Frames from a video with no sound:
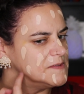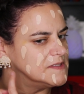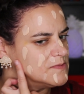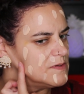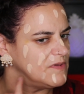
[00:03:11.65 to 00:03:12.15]

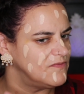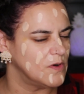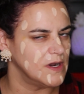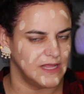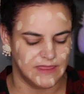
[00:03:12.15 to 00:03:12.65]
used this one
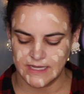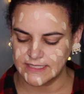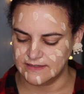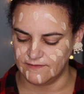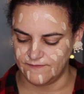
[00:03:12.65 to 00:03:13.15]
before and I think
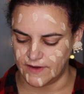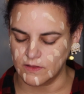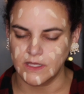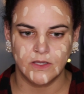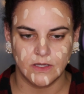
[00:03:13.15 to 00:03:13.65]
I did a
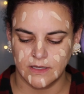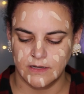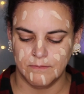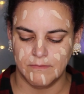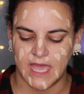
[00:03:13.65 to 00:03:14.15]
fairly
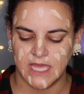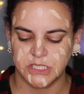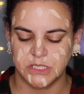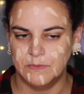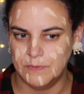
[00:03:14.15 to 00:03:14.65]
good
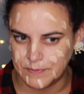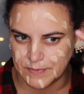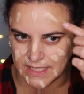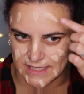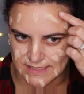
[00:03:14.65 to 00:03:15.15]
match,
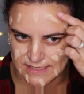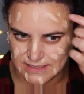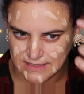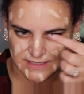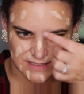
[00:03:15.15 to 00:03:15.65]
but